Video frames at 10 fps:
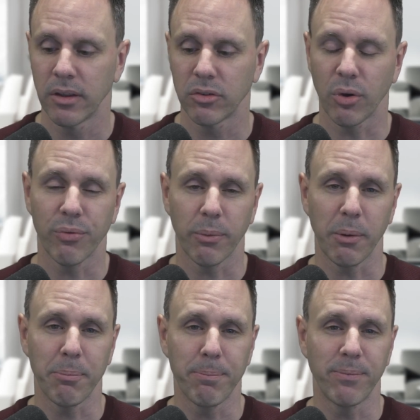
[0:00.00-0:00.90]
So from
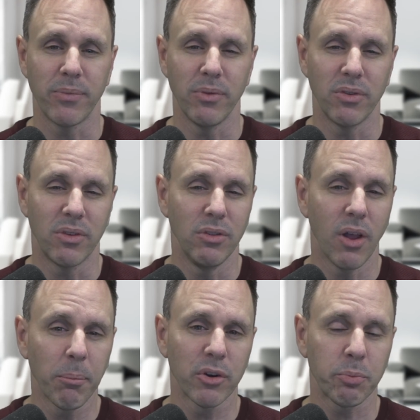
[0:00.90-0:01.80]
a
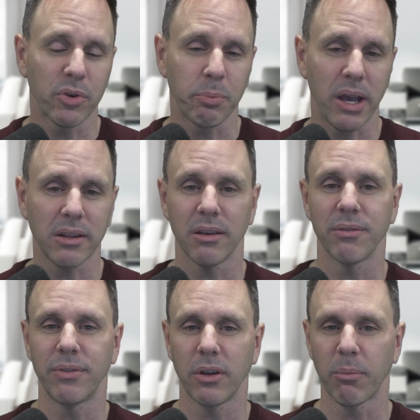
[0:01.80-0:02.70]
numbers
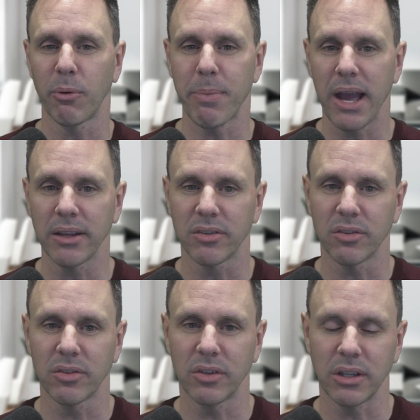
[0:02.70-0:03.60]
perspective, the number of banks
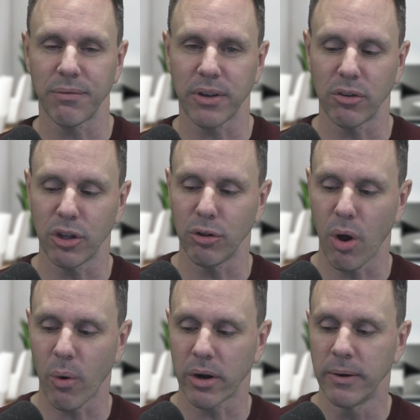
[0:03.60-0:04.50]
is significantly
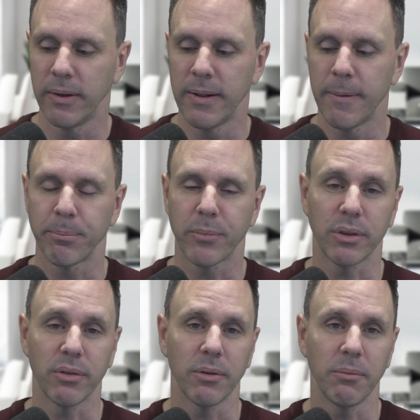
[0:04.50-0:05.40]
lower, but
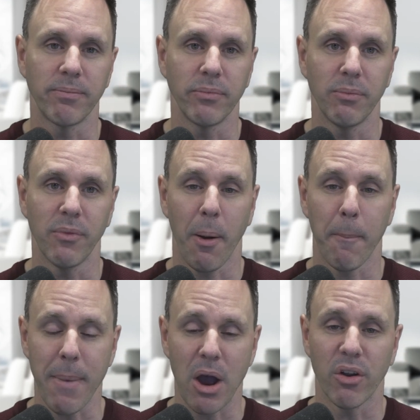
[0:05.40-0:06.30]
the
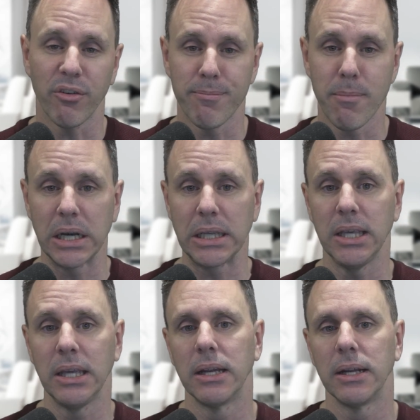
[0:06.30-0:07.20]
amount of
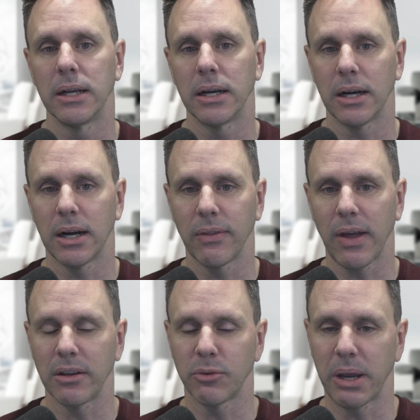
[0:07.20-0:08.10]
money
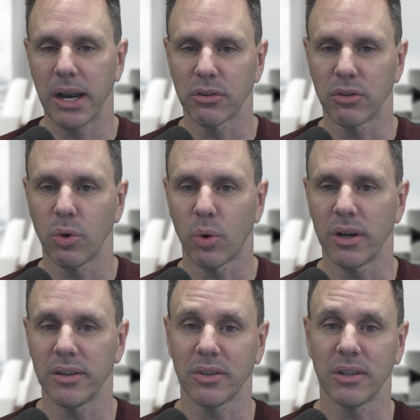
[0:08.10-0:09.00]
that has been out the door
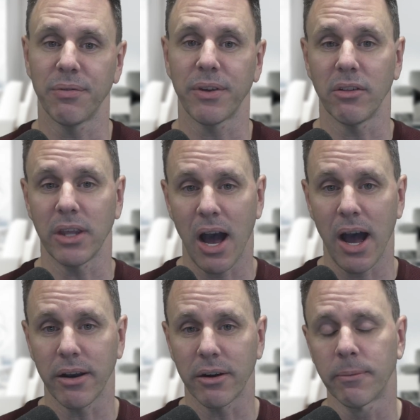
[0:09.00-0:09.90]
is significantly
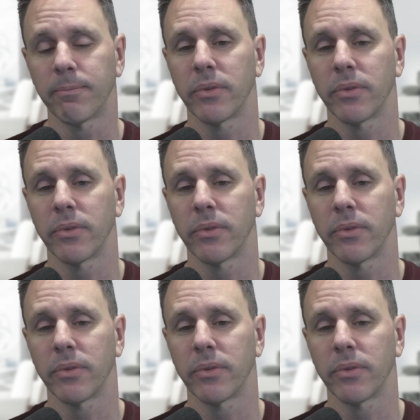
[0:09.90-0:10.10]
higher.